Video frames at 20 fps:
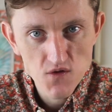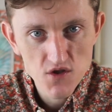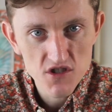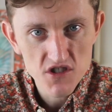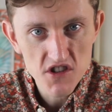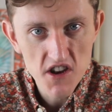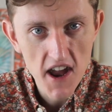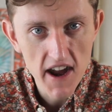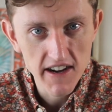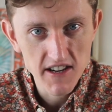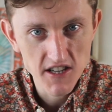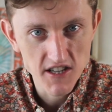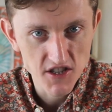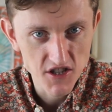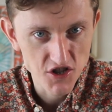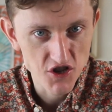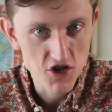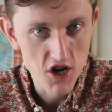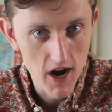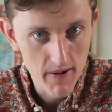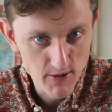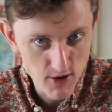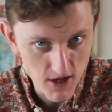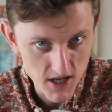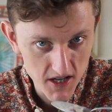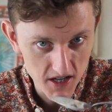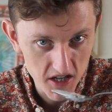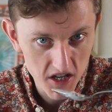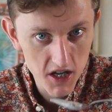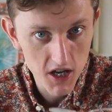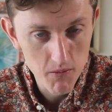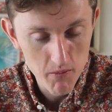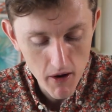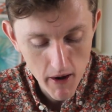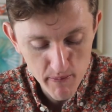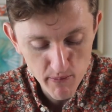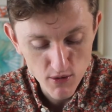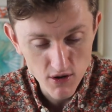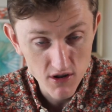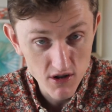Snacking on the job so I can keep
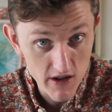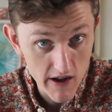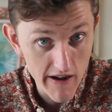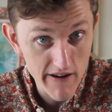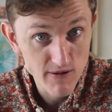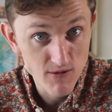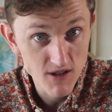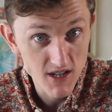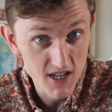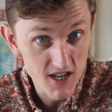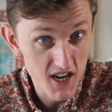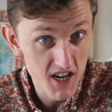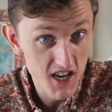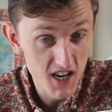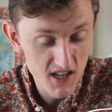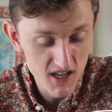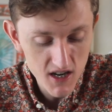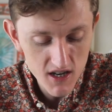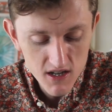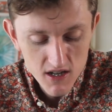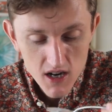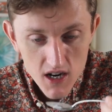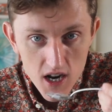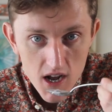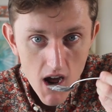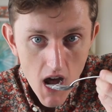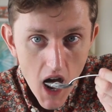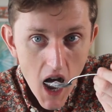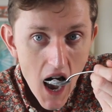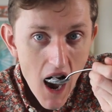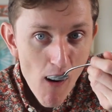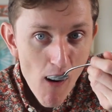up with what I got to get done today.